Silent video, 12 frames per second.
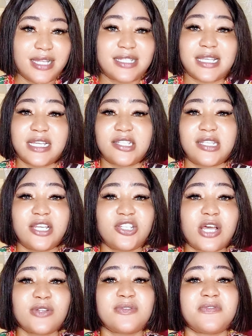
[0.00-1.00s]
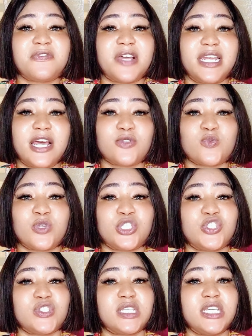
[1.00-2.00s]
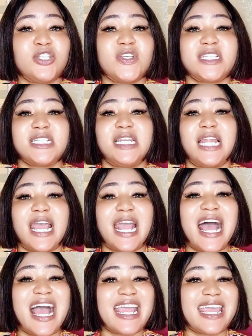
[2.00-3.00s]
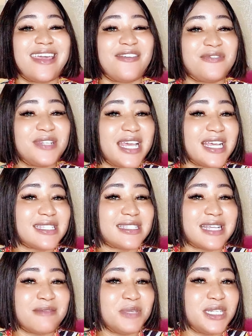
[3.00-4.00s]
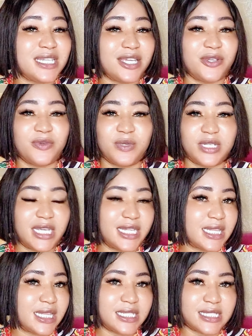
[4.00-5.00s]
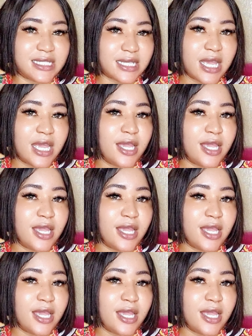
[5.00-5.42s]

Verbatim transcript: It's essential to find out what your skin doesn't like and carefully examine the ingredient list